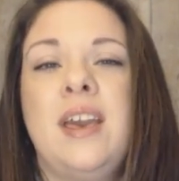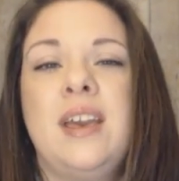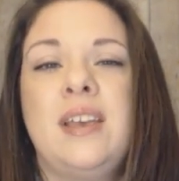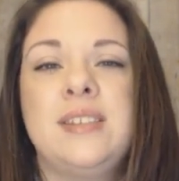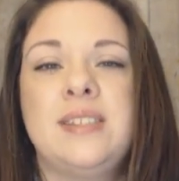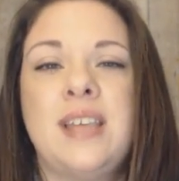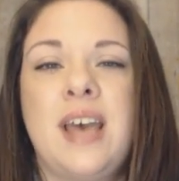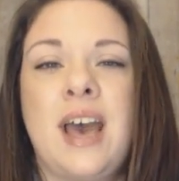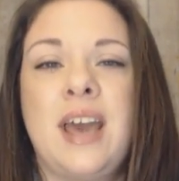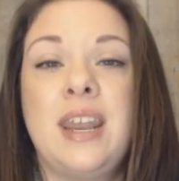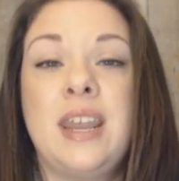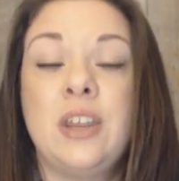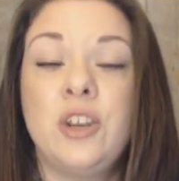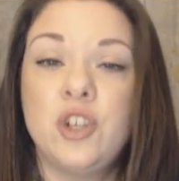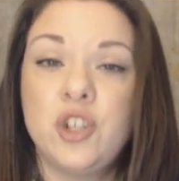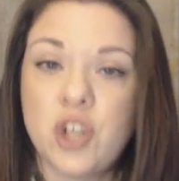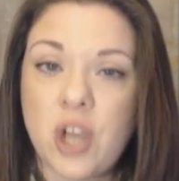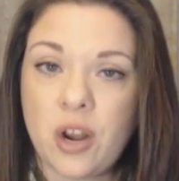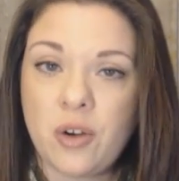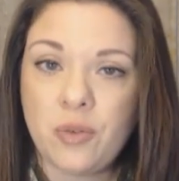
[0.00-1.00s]
is that
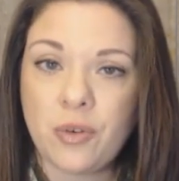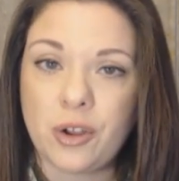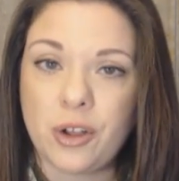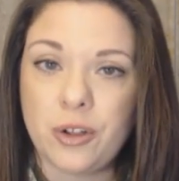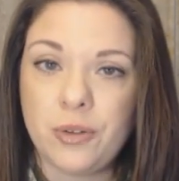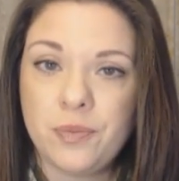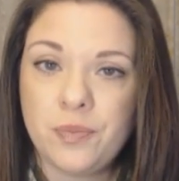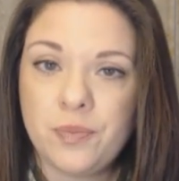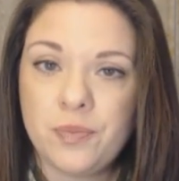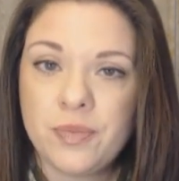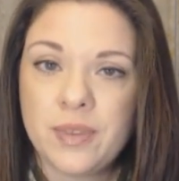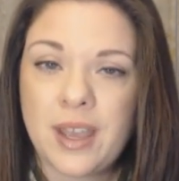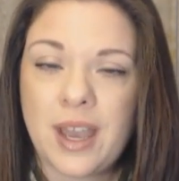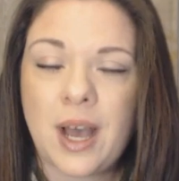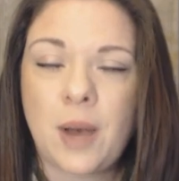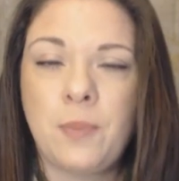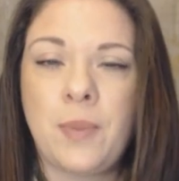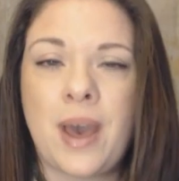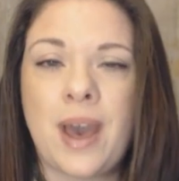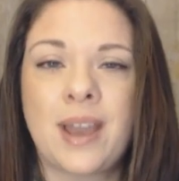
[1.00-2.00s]
in general,
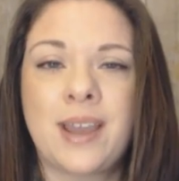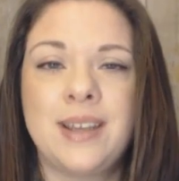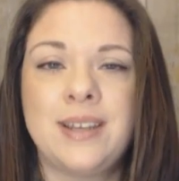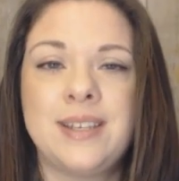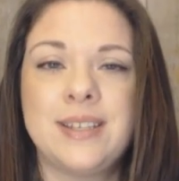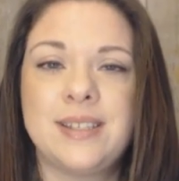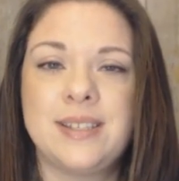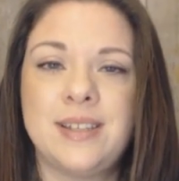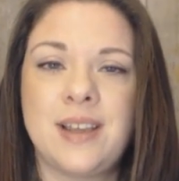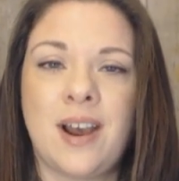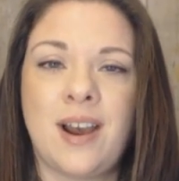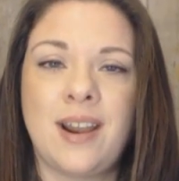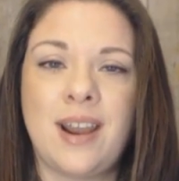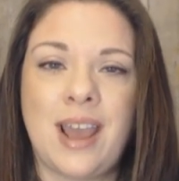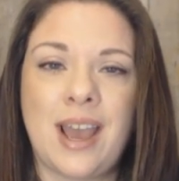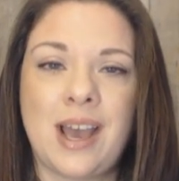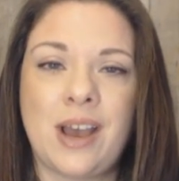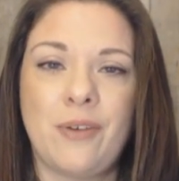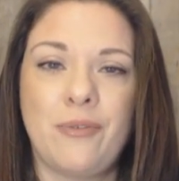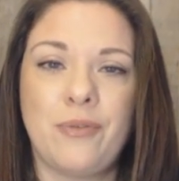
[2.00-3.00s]
alpaca does not
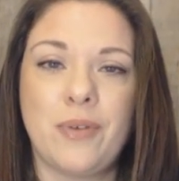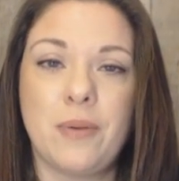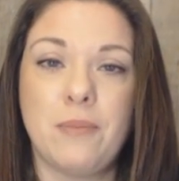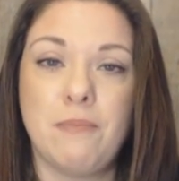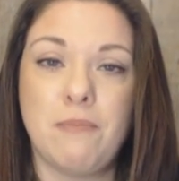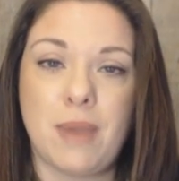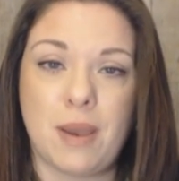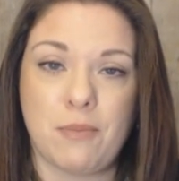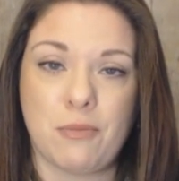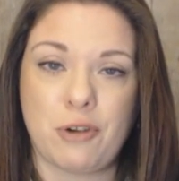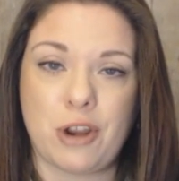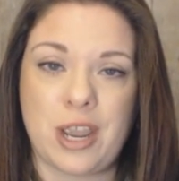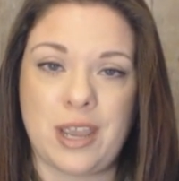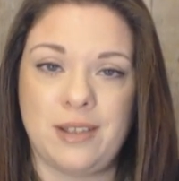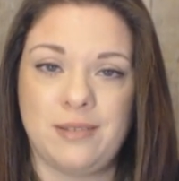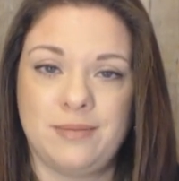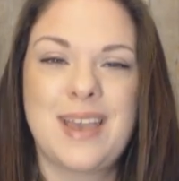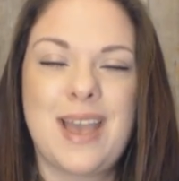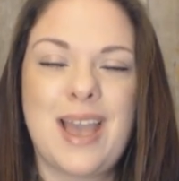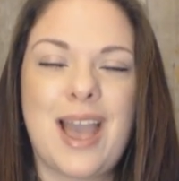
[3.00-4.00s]
have memory.